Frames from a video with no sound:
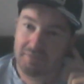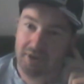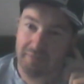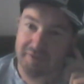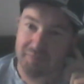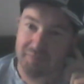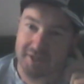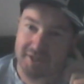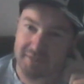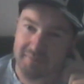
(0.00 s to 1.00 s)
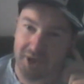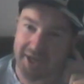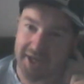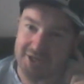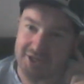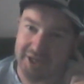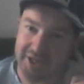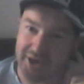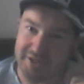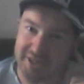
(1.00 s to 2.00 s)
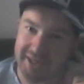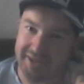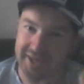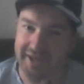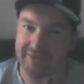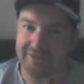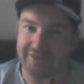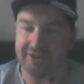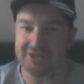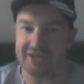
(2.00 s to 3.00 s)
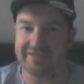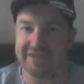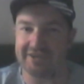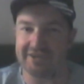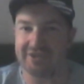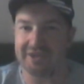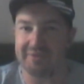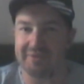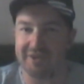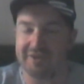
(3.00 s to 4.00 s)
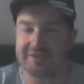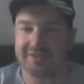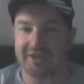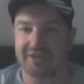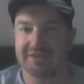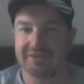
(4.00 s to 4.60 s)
I'm surprised that Mike actually knows anything outside of Chiefs country, to be honest. So,